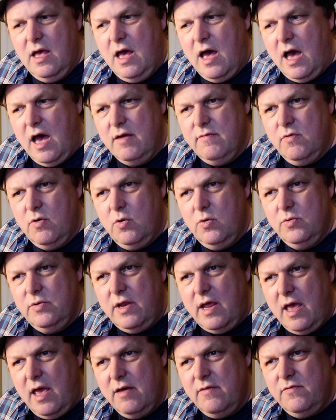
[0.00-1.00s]
I've owned
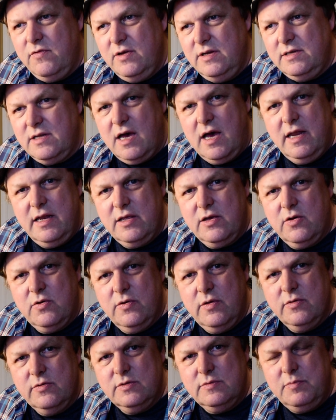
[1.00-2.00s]
every Dynaco
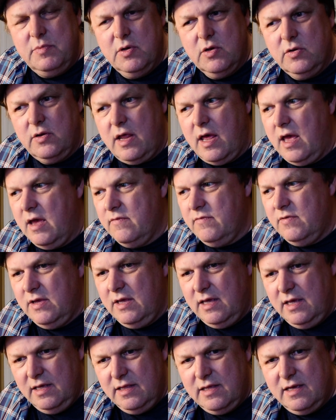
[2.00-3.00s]
that was built, every
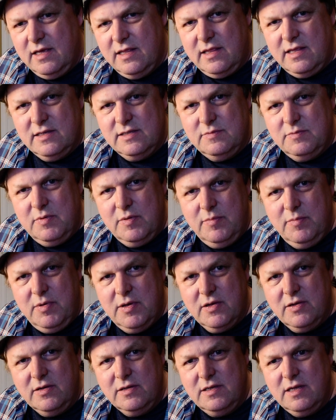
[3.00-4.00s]
Heathkit that's been
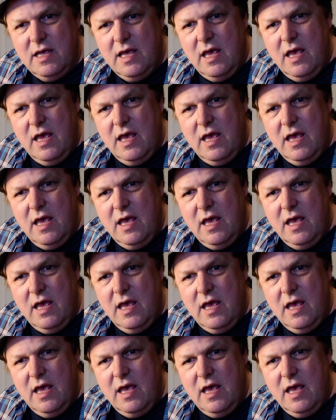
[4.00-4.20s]
built,